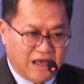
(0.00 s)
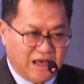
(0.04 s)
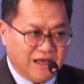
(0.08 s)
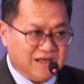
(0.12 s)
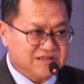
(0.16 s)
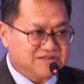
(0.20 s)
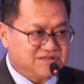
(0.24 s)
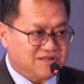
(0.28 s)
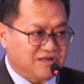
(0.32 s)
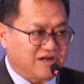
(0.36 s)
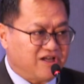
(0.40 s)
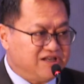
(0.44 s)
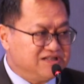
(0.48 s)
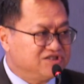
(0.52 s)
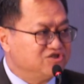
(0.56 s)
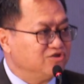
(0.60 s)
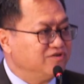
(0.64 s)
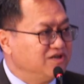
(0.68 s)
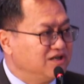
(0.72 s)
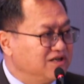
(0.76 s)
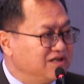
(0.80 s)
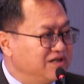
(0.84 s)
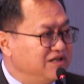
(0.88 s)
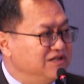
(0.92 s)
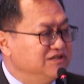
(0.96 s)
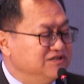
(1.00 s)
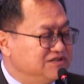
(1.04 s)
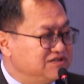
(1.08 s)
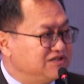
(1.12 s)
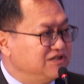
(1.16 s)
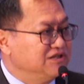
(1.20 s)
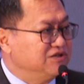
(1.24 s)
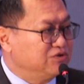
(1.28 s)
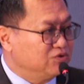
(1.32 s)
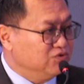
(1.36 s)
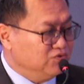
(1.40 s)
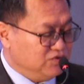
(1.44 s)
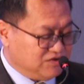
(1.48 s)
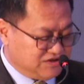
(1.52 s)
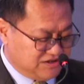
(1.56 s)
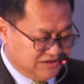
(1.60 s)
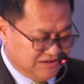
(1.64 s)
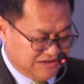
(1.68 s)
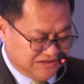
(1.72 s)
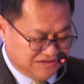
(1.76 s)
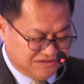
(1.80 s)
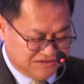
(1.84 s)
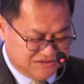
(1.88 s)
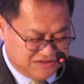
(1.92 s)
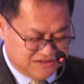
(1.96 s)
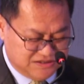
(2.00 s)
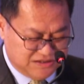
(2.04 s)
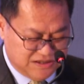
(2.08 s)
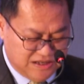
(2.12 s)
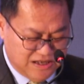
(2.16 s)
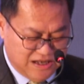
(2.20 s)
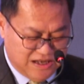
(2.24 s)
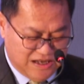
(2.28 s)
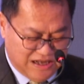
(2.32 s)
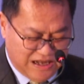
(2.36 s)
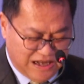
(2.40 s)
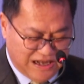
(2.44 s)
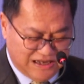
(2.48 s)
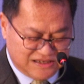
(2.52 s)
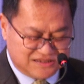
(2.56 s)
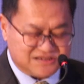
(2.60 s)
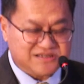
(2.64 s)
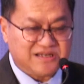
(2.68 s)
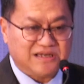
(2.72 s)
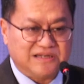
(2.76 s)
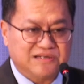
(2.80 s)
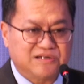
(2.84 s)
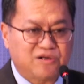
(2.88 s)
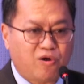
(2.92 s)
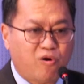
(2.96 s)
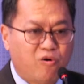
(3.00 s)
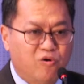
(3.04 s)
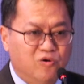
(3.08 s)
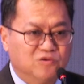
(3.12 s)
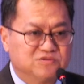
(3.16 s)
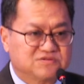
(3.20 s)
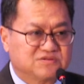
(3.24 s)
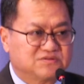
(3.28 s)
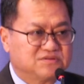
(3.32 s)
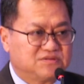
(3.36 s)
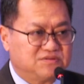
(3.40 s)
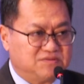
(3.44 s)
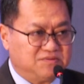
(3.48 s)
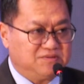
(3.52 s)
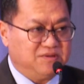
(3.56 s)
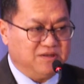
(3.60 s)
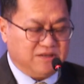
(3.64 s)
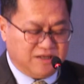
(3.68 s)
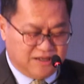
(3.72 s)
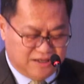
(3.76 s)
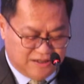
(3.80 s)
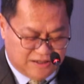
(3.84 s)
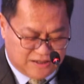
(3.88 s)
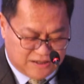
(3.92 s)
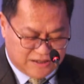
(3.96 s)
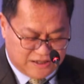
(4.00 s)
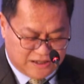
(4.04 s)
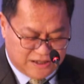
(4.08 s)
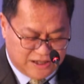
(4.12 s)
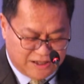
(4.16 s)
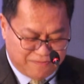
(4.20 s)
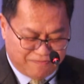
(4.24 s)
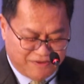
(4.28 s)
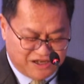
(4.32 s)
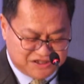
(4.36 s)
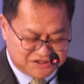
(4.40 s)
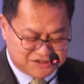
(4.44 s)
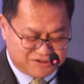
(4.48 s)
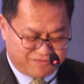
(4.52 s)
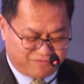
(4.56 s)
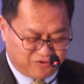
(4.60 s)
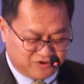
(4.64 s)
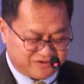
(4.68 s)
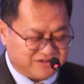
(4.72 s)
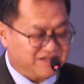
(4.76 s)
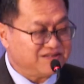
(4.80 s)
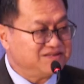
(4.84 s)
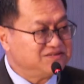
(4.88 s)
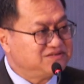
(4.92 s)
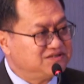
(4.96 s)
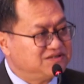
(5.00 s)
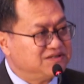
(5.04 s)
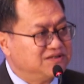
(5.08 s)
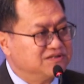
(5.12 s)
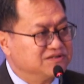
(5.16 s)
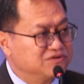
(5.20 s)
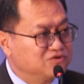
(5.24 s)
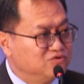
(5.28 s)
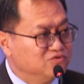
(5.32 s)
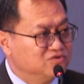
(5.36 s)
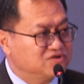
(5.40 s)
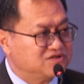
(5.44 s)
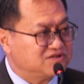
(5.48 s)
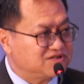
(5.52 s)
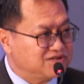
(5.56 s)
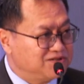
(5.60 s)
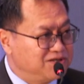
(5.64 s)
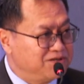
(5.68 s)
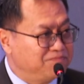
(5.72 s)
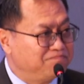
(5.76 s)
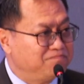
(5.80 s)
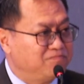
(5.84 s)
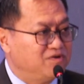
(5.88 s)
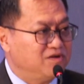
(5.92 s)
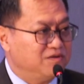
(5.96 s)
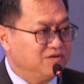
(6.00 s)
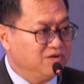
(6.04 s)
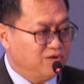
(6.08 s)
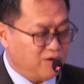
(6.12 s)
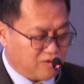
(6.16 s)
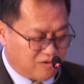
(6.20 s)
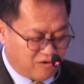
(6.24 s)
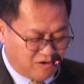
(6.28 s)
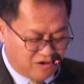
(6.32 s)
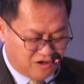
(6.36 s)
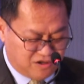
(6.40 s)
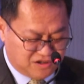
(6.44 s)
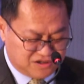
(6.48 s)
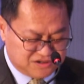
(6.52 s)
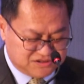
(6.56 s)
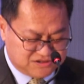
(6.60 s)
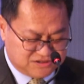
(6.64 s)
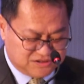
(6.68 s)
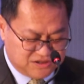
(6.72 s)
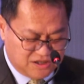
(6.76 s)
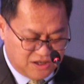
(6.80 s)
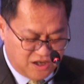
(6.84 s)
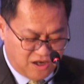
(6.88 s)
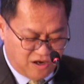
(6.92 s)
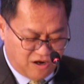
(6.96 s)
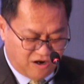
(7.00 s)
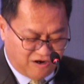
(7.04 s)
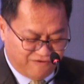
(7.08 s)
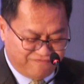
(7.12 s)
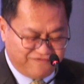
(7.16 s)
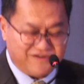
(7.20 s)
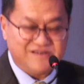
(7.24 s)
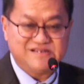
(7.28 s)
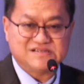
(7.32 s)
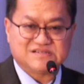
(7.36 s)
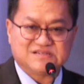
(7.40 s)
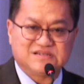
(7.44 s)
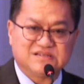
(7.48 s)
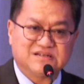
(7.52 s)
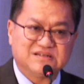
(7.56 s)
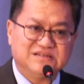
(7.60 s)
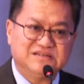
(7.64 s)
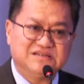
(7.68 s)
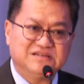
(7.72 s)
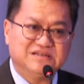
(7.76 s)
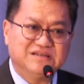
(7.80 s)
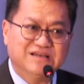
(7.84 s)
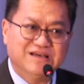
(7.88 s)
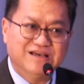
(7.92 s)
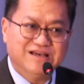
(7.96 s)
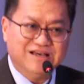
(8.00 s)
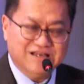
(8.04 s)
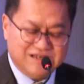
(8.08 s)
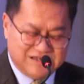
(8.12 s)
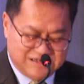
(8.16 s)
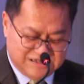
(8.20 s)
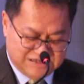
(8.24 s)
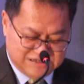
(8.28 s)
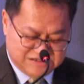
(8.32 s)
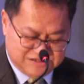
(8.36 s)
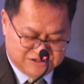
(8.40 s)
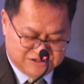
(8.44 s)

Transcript: As regional institutions, ASEAN holds immense potential to shape the course of history uh,